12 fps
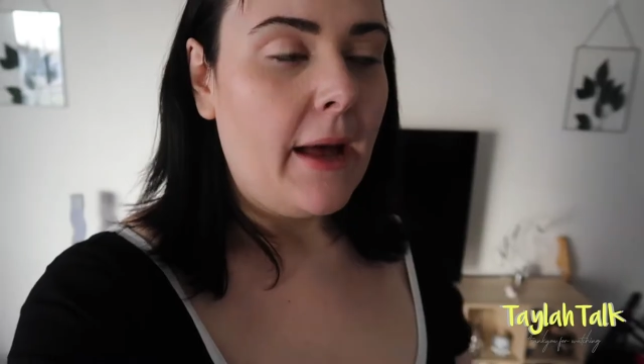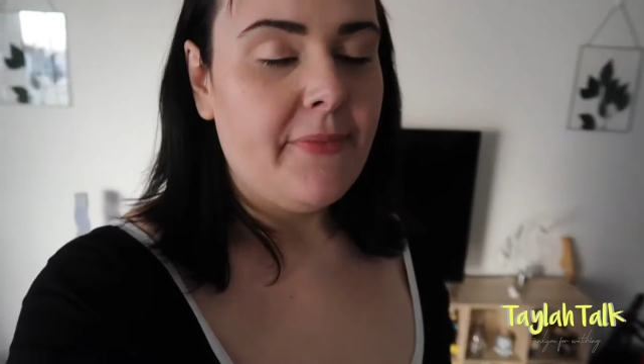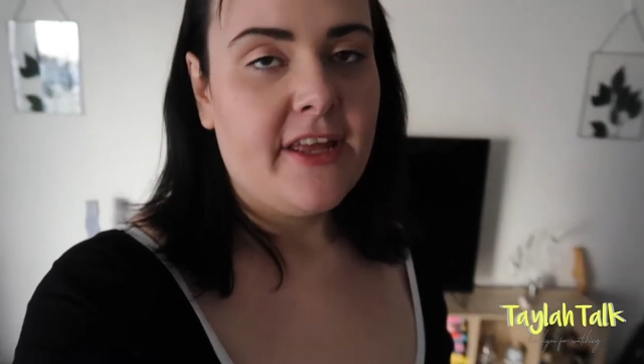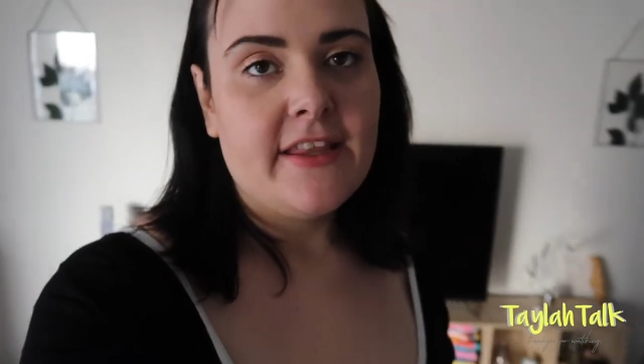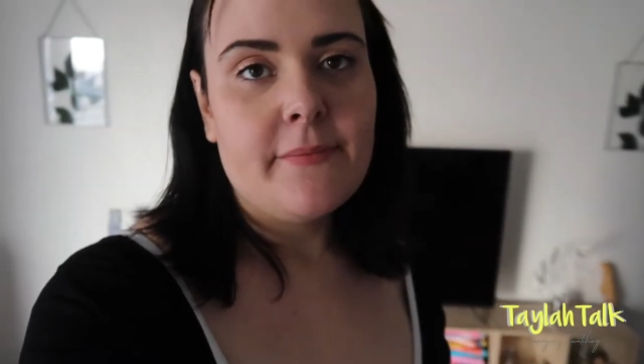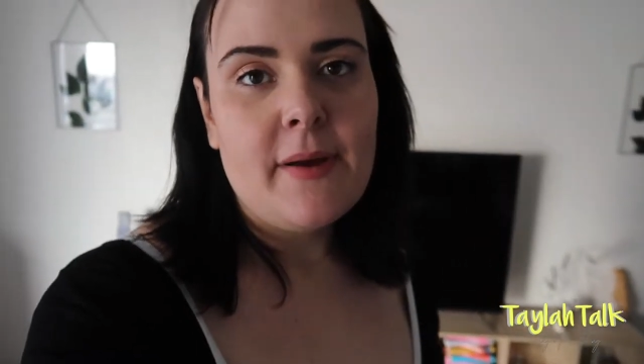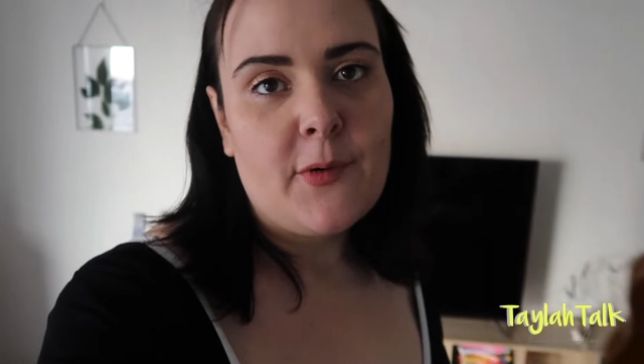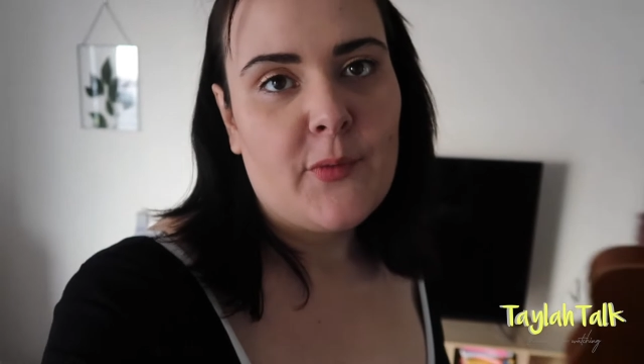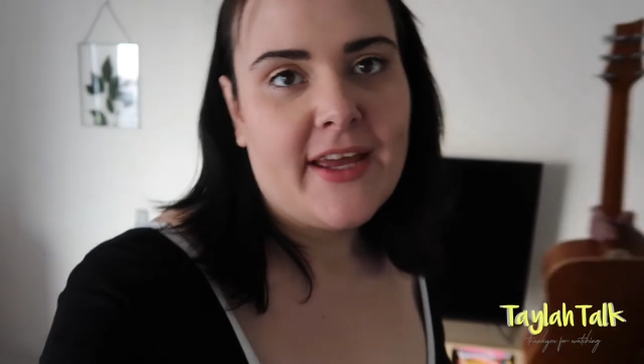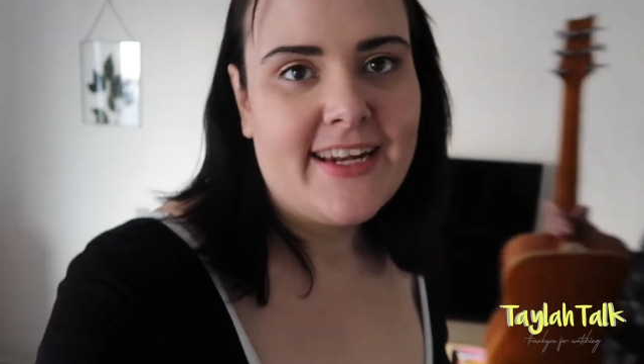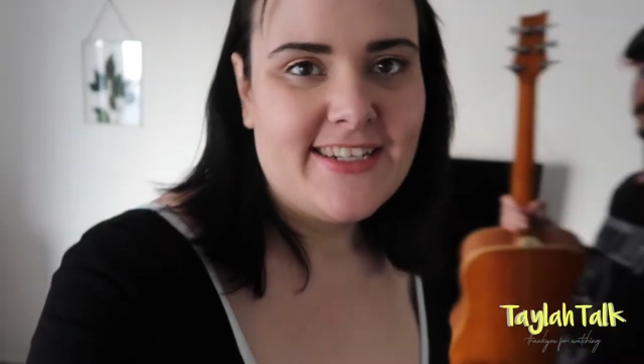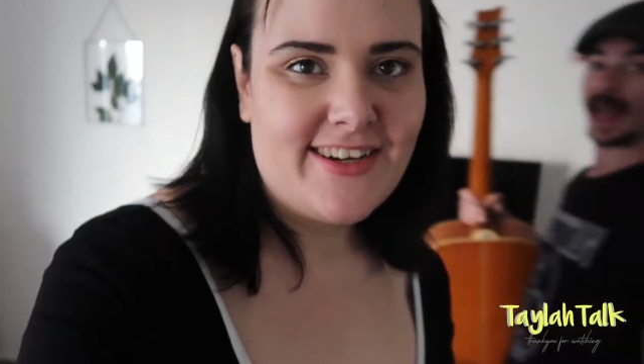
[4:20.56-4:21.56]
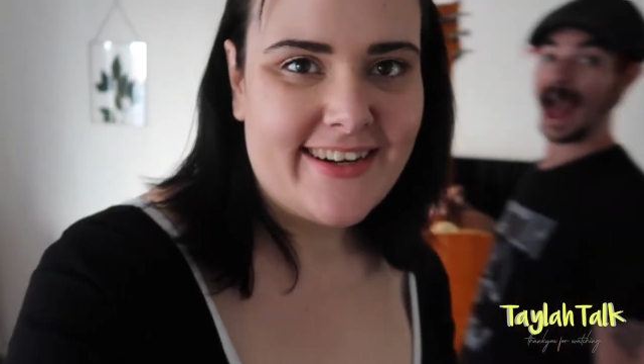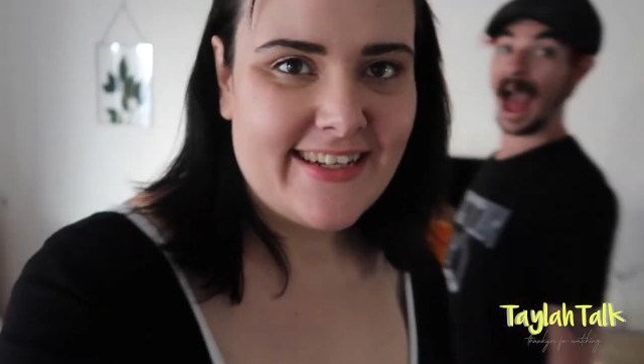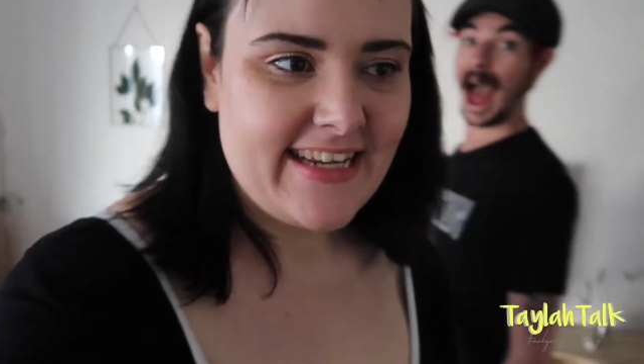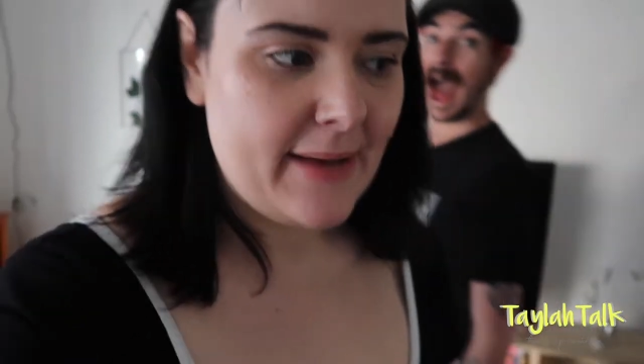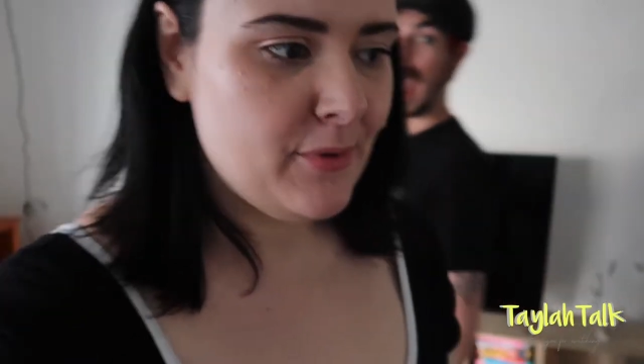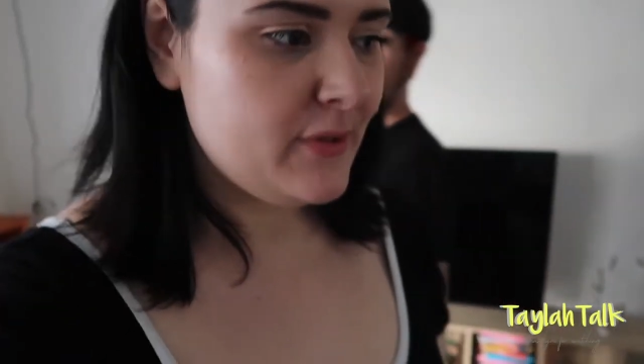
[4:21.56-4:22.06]
I'm thinking that maybe we get a dining
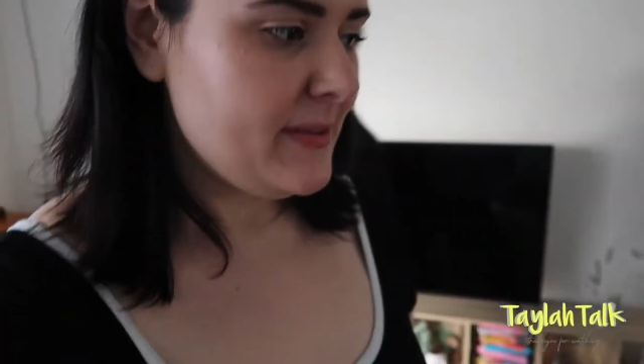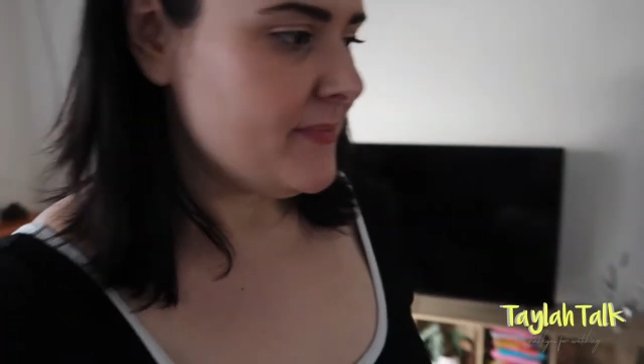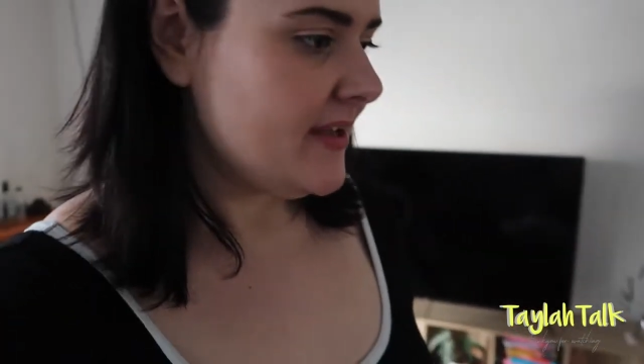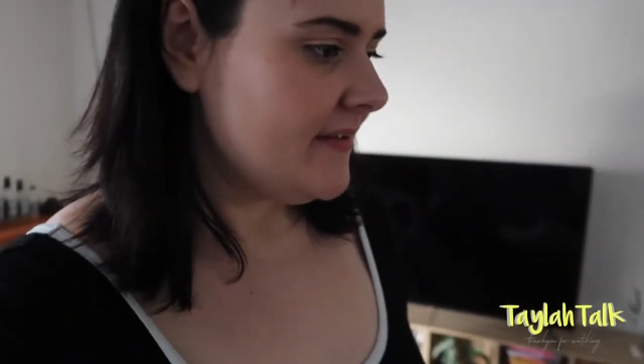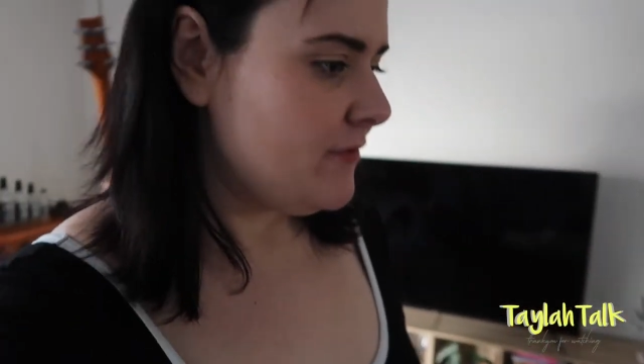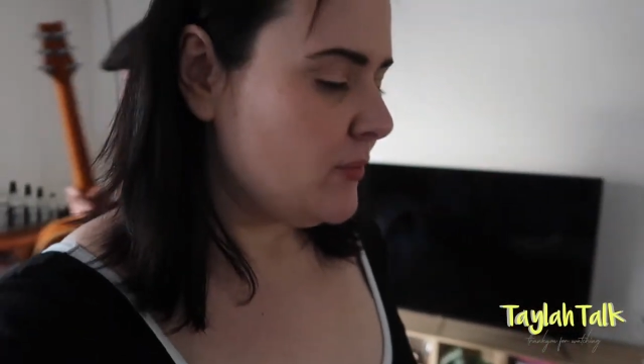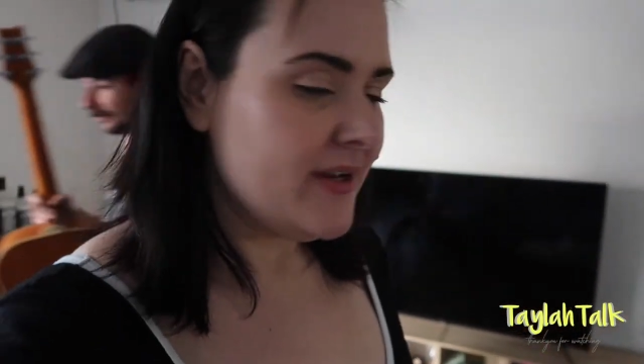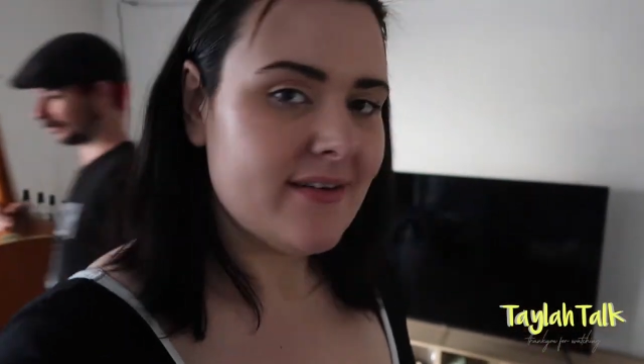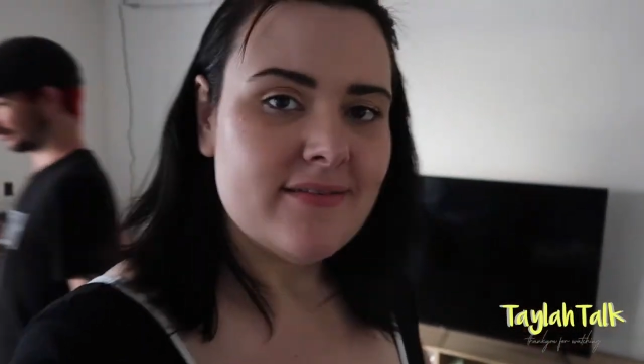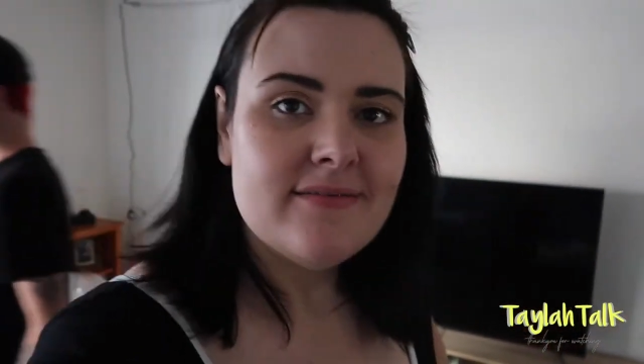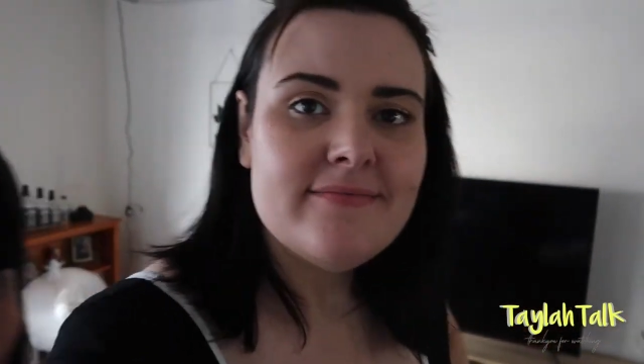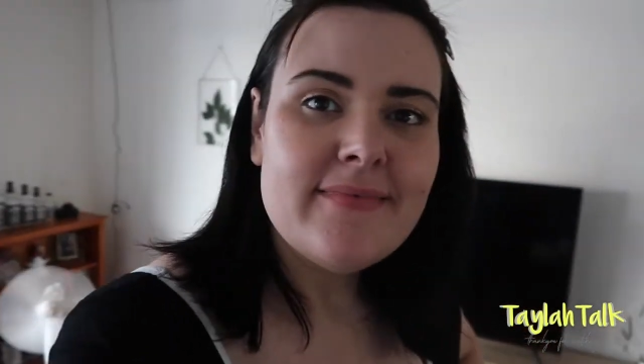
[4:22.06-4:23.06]
table or something for when